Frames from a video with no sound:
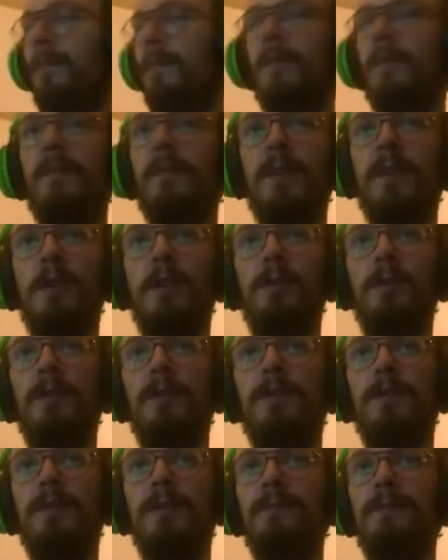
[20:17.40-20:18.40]
welcome
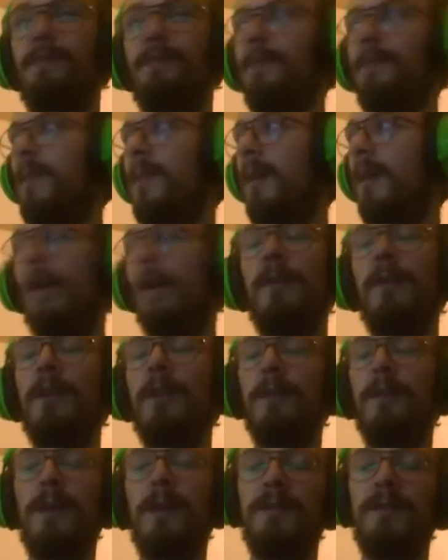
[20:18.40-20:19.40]
nerfs,
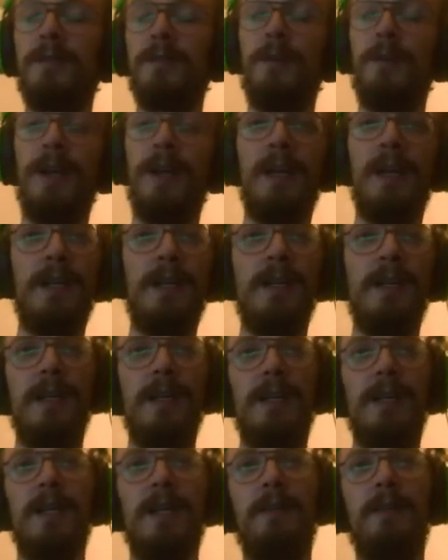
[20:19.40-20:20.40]
welcome buff, sorry,
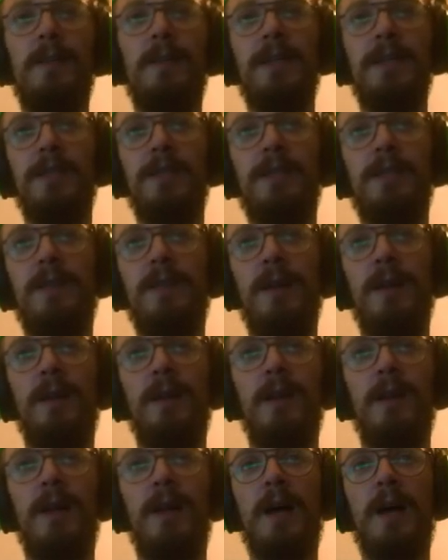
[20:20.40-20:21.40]
Banshee's Veil.
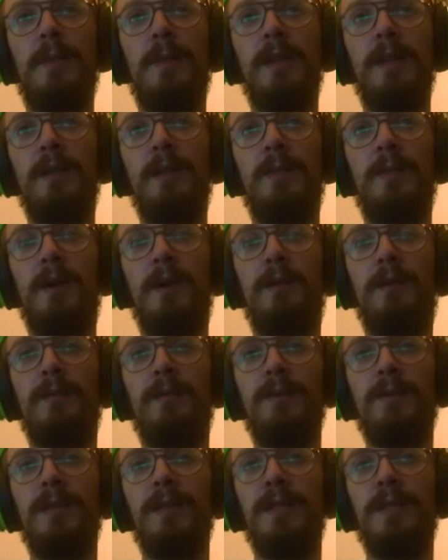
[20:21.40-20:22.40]
Ability power
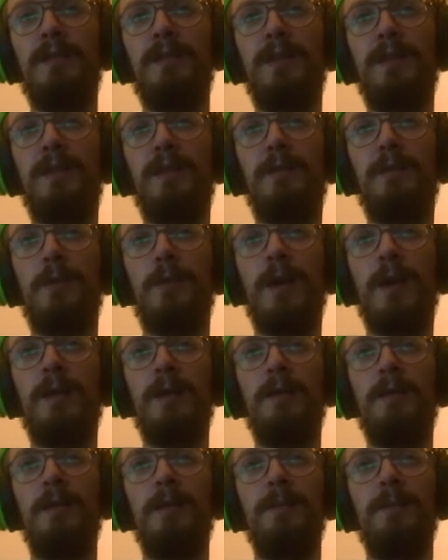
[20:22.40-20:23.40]
from 65 to
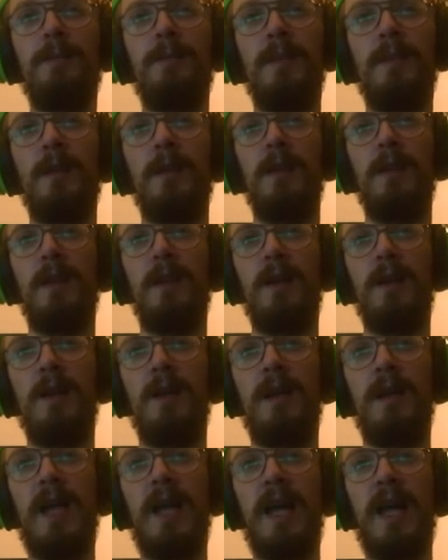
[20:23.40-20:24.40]
80,
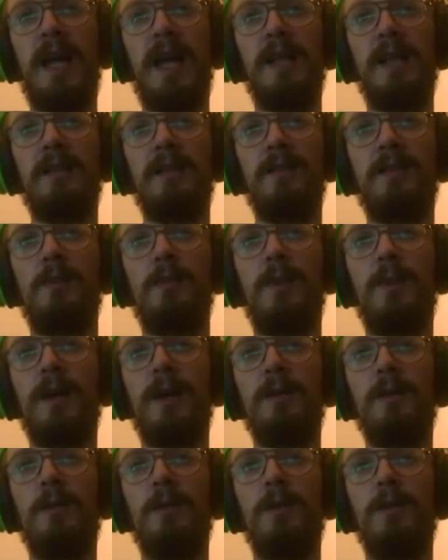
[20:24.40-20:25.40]
and
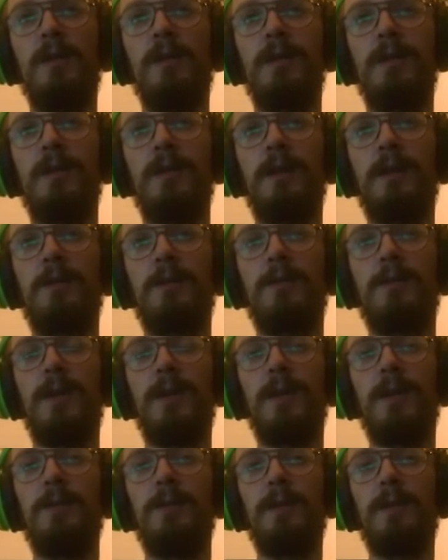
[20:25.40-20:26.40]
combined gold is now
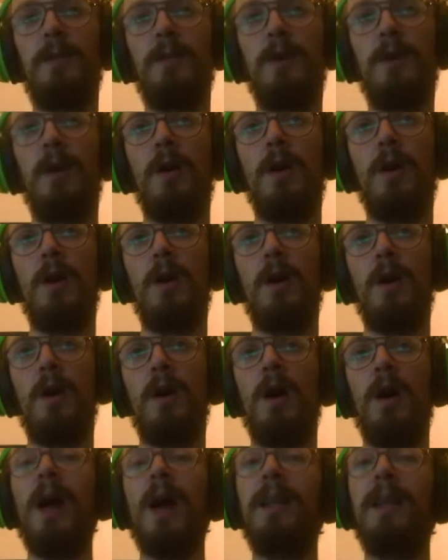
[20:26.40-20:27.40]
300 more.
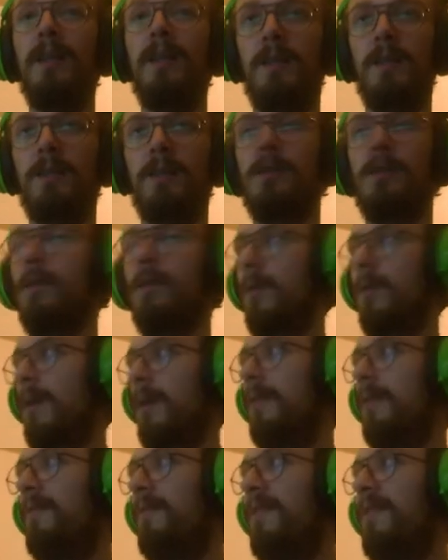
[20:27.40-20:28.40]
I think this is okay.
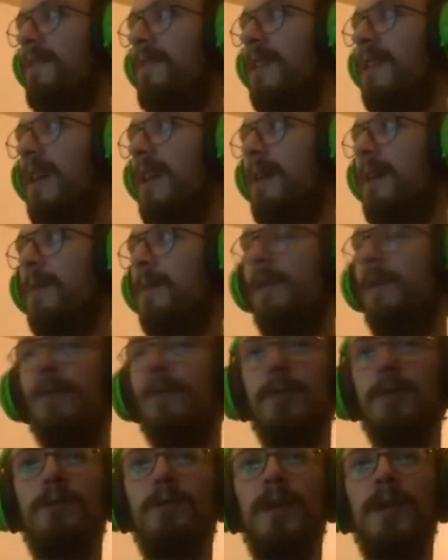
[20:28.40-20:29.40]
15 AP
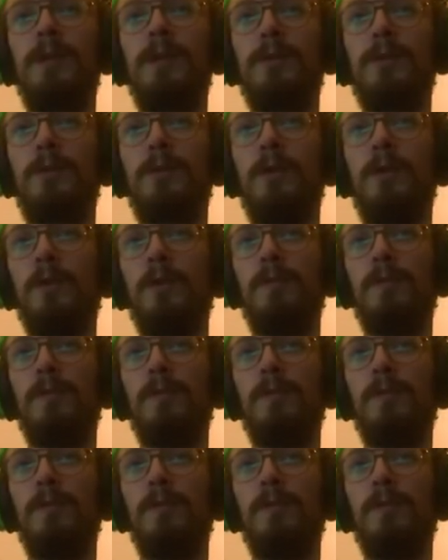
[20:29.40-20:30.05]
for 300 gold.